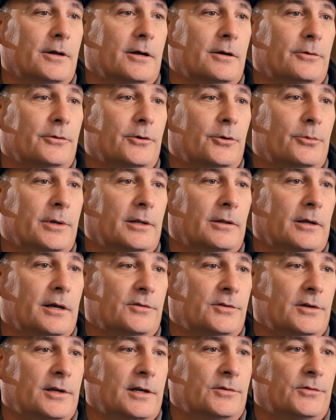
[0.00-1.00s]
Nobody
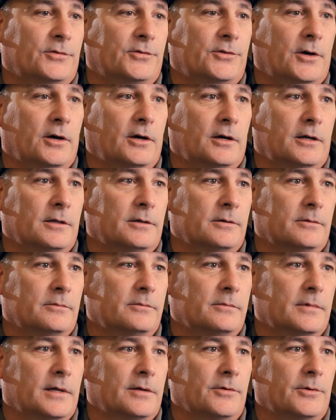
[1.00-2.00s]
likes to get stuck
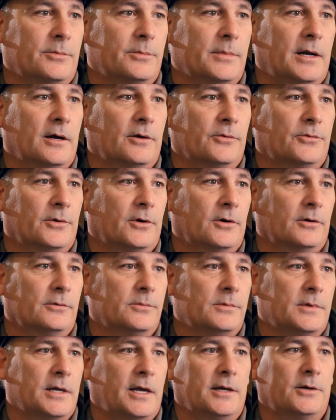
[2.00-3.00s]
and have their mouth all
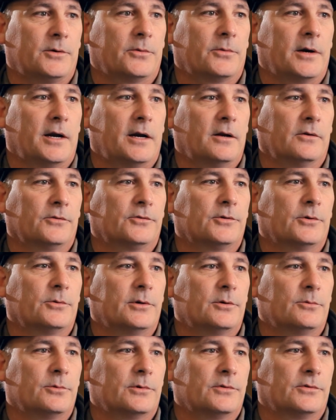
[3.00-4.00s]
yanked around,
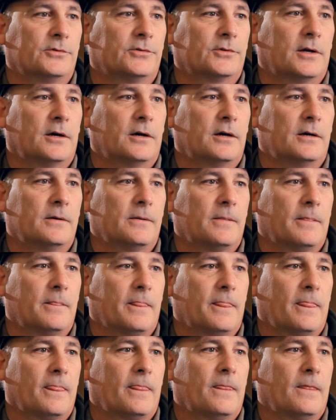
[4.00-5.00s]
so it was that
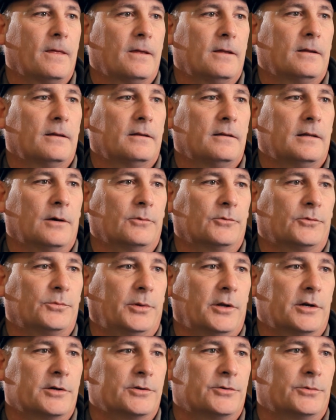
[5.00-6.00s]
was
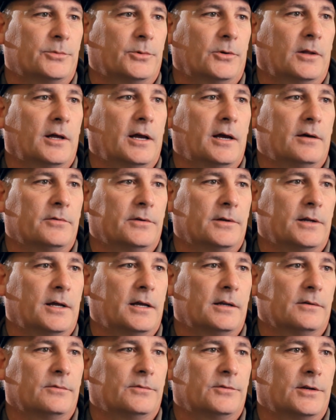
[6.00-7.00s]
pleasurable having
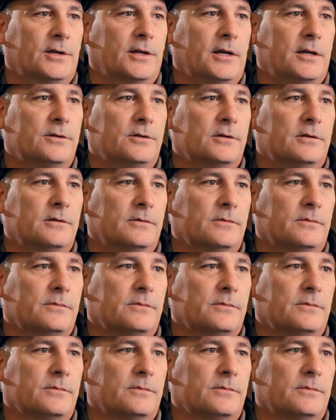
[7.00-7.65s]
that sedation.